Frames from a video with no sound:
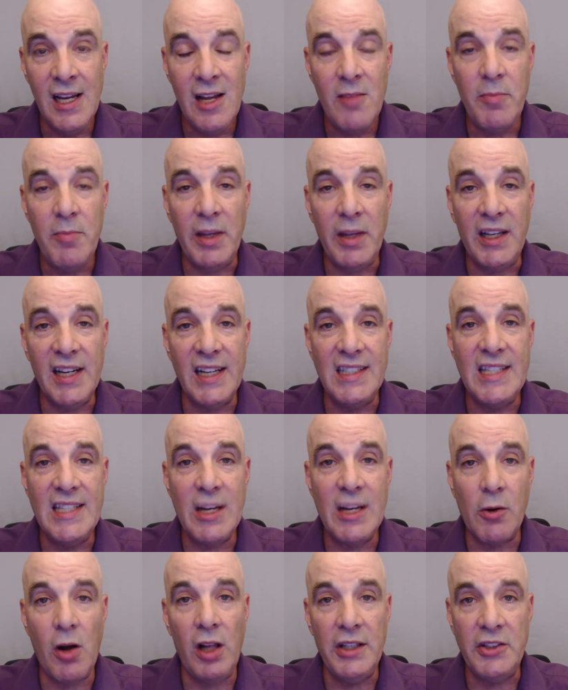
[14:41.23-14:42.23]
because
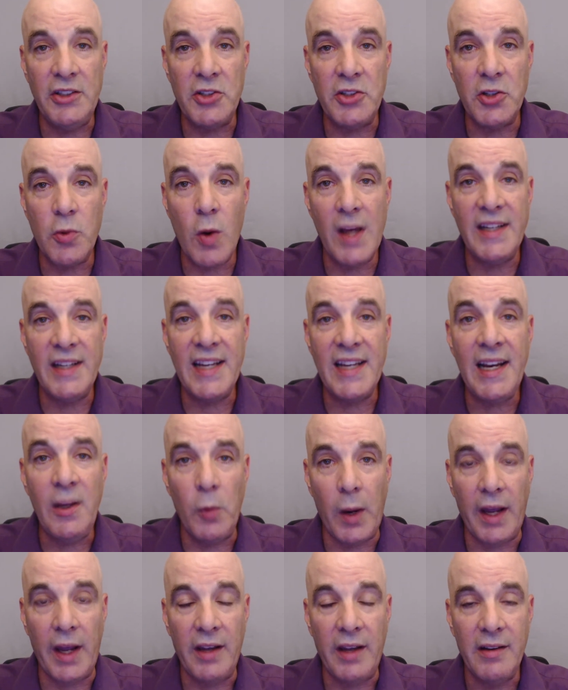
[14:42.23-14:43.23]
they're all intertwined
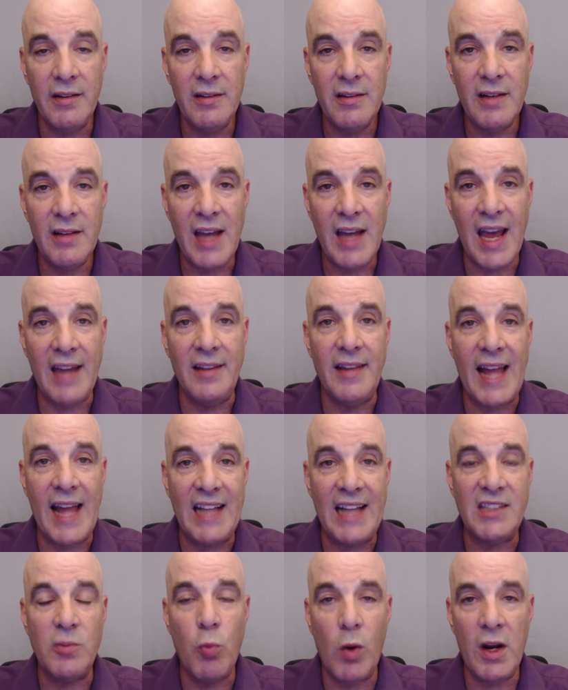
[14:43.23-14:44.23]
anyway. And
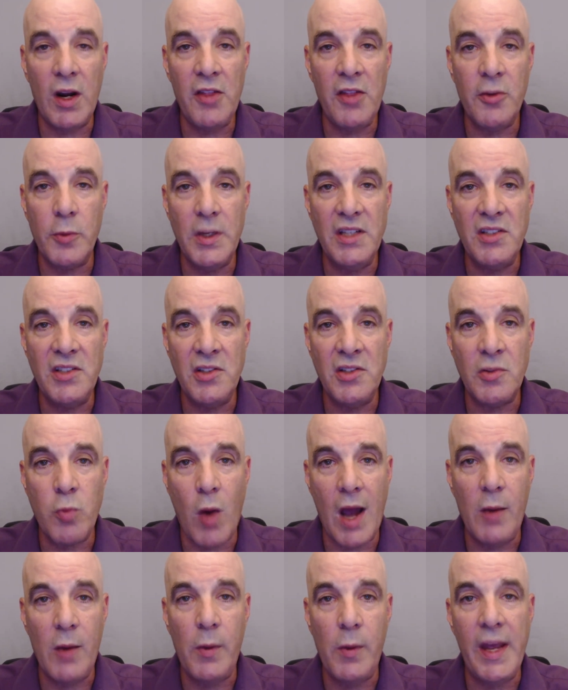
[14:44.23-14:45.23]
that's one of the reasons why
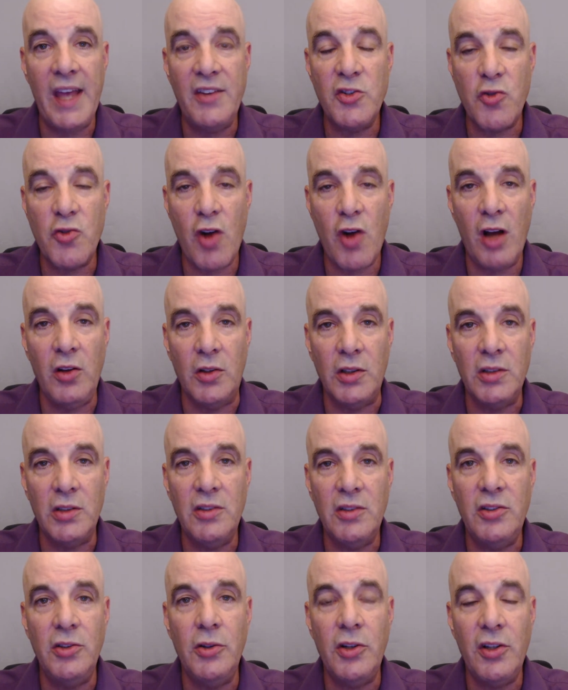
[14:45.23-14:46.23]
we struggle
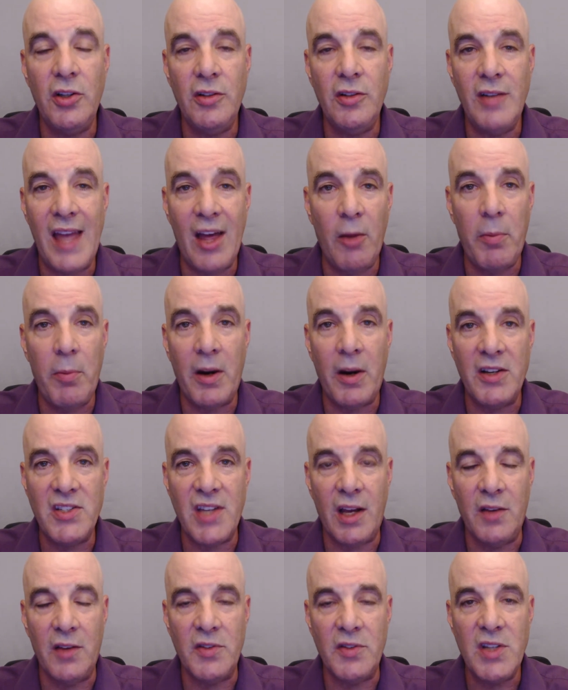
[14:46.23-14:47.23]
to help
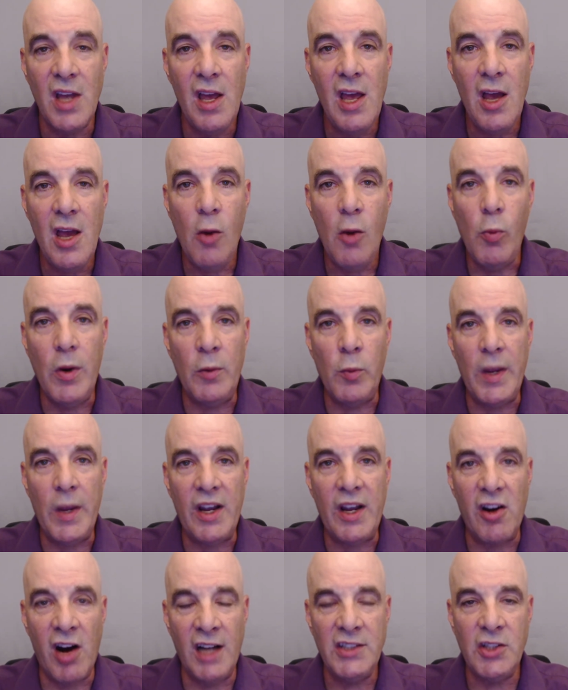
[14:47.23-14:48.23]
ourselves when we
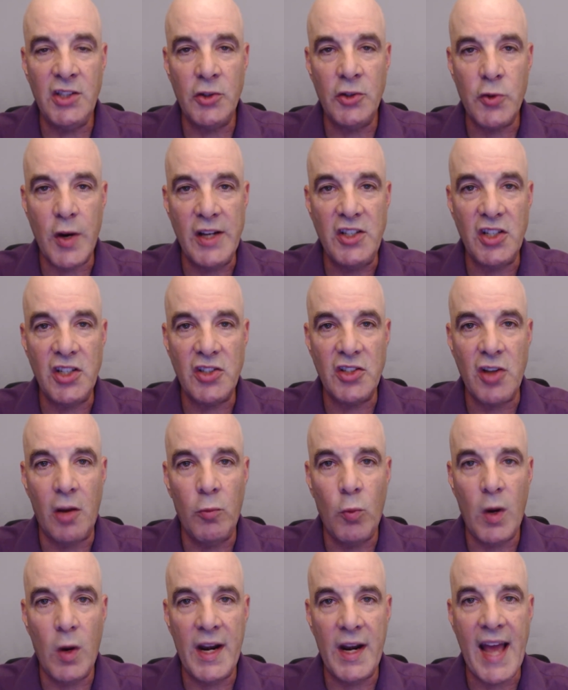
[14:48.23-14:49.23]
concentrate just on
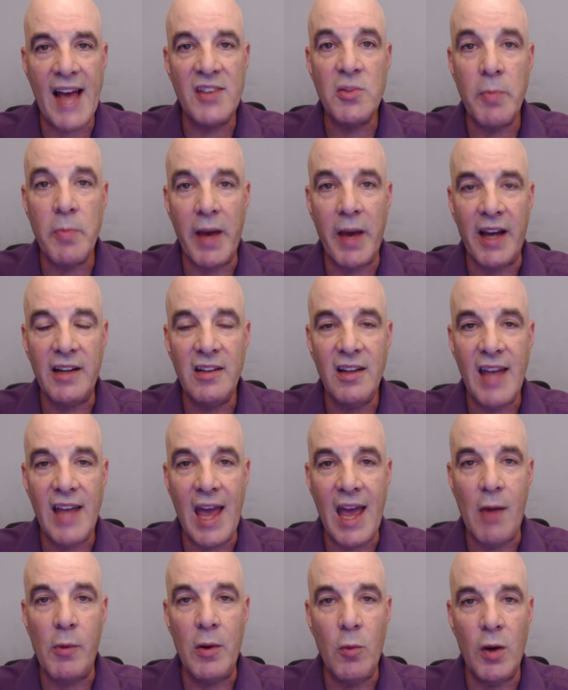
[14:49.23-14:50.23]
one
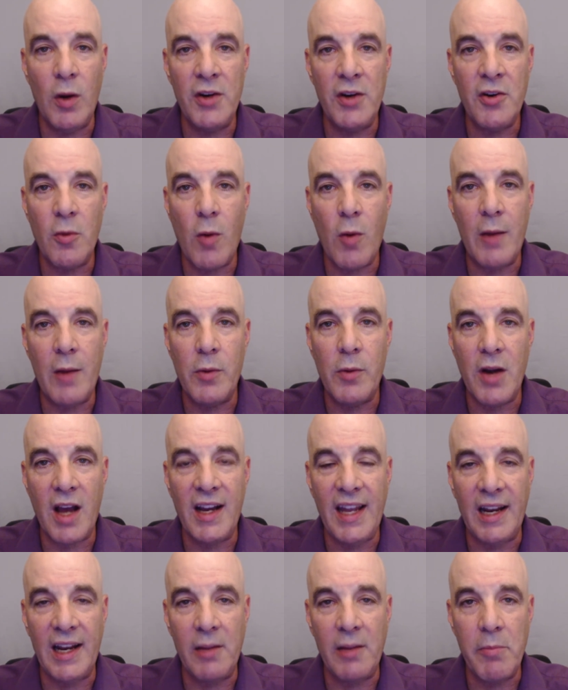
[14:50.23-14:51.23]
aspect and we wonder
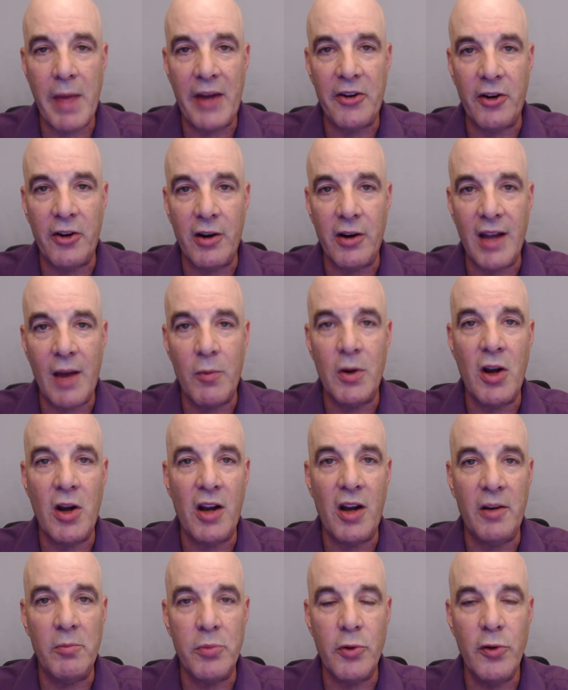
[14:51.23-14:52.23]
why we're not getting better
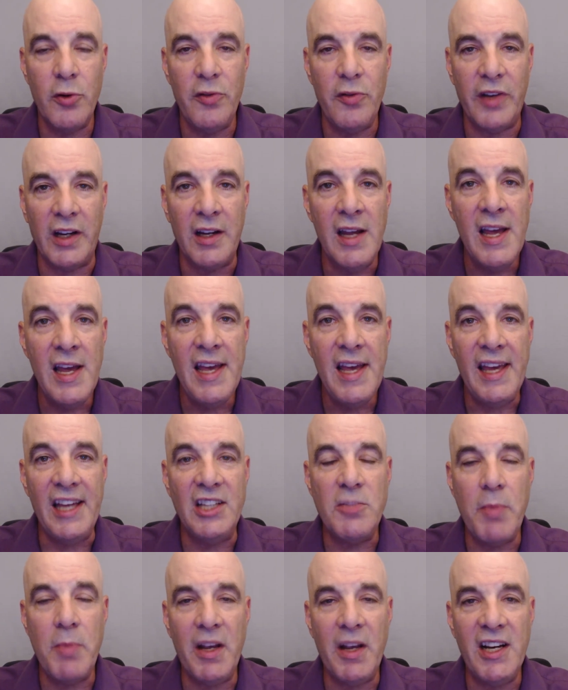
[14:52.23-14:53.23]
and we're not improving.
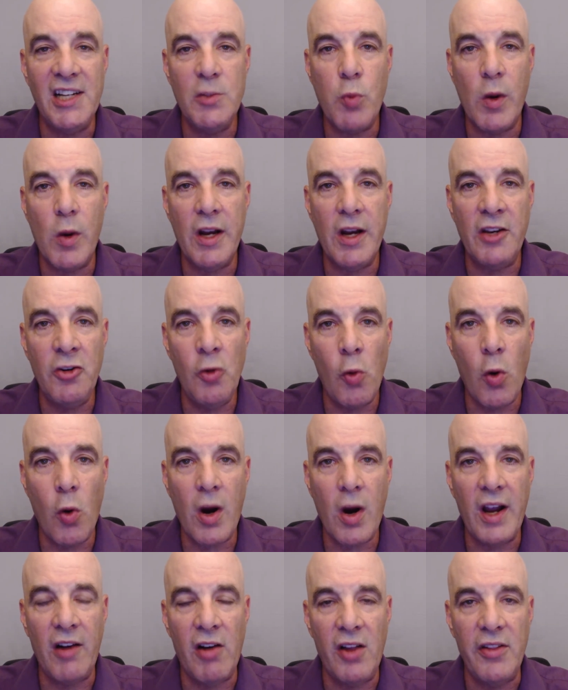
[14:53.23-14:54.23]
It's because we're
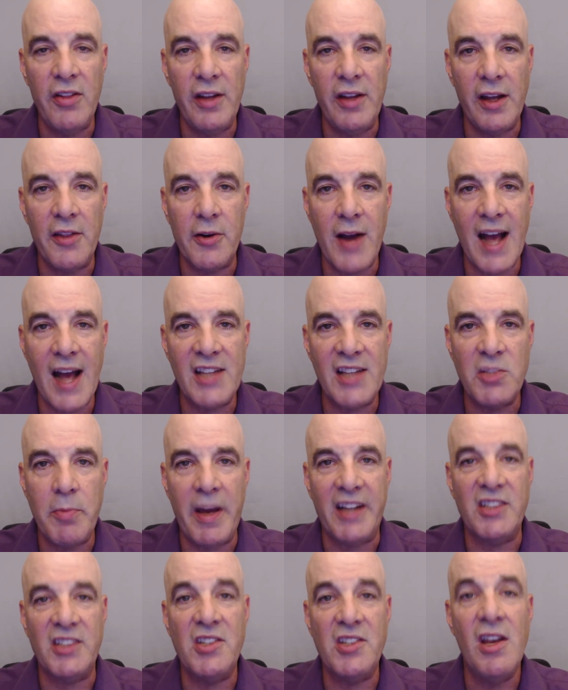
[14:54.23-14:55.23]
ignoring all the other
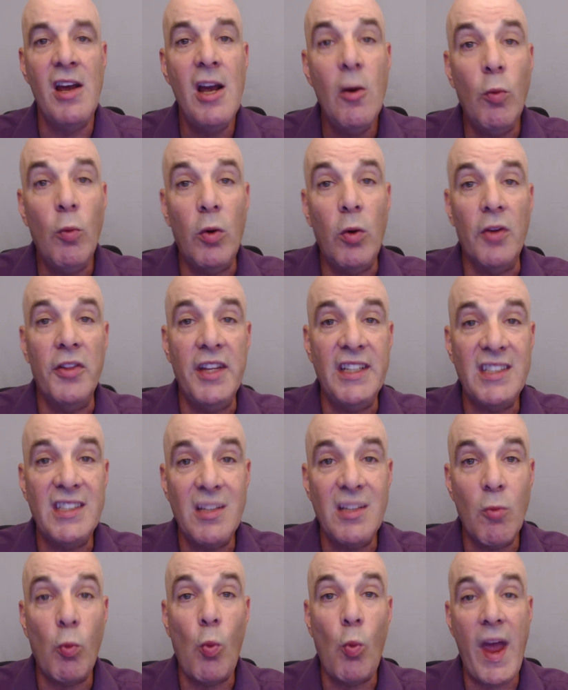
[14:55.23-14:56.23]
aspects. Well,
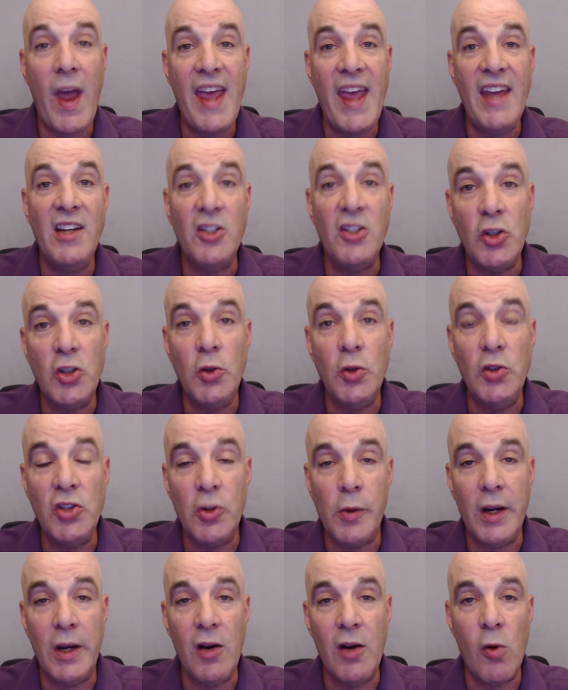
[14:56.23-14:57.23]
this way to choose
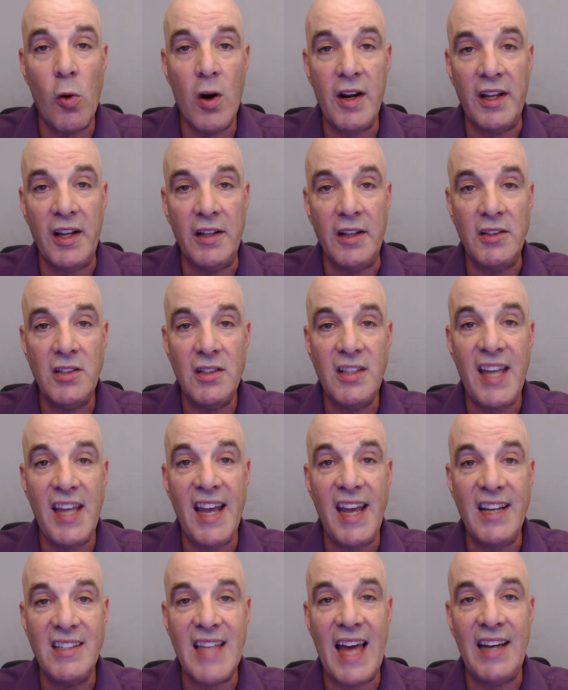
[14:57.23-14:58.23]
your recordings
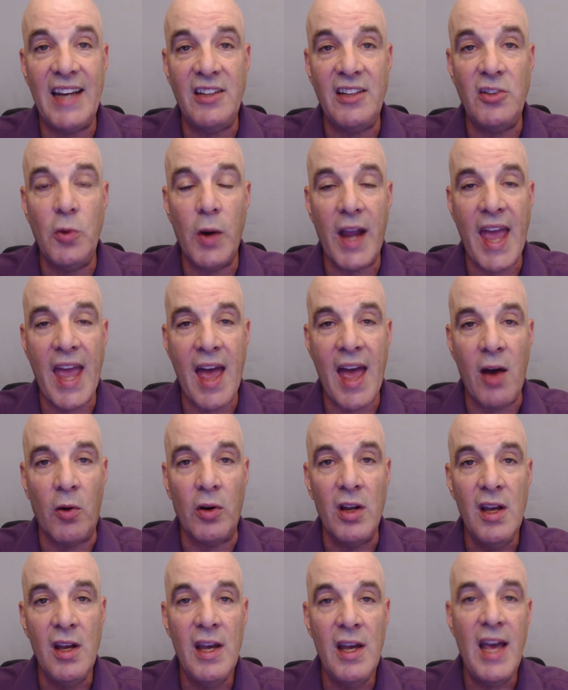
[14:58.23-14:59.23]
takes that into account,
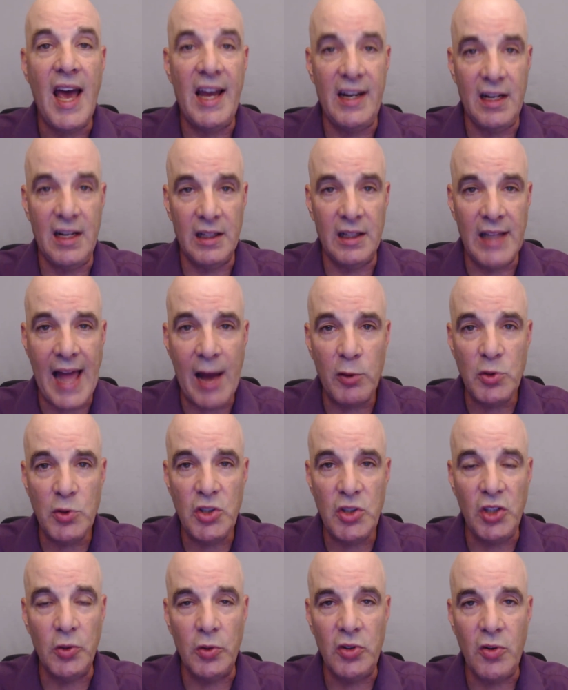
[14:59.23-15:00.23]
and it allows
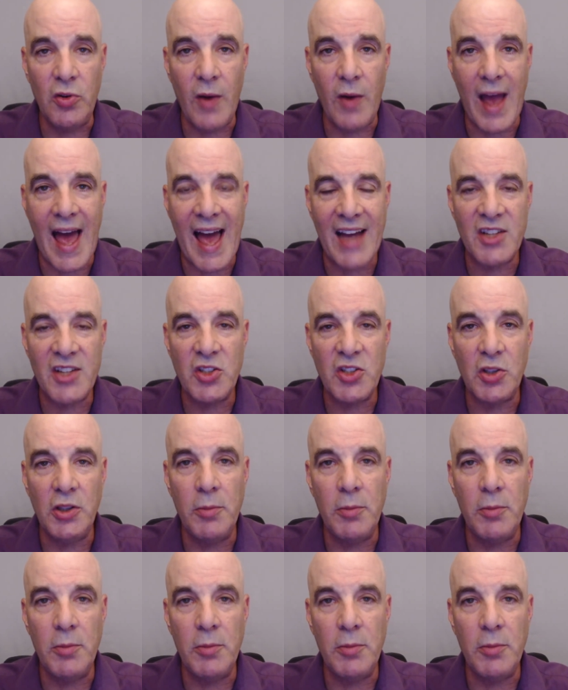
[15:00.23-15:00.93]
you to actually